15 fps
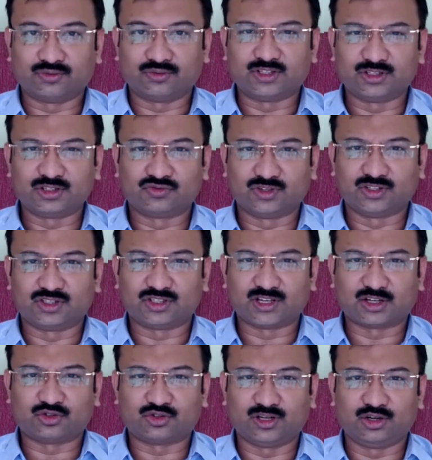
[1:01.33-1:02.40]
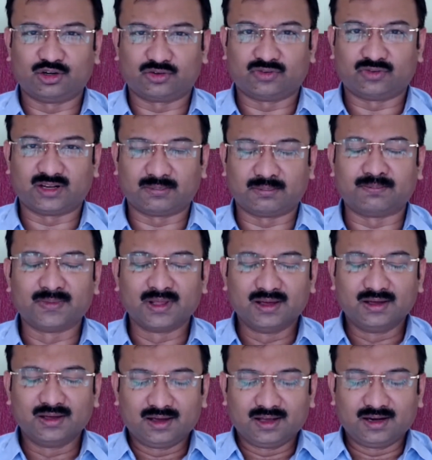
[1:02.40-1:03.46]
which is actually not welcome.
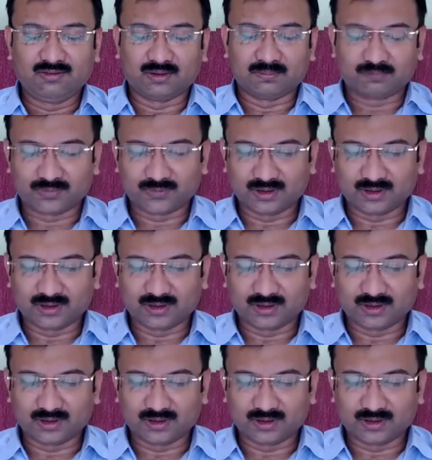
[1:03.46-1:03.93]
Anyway,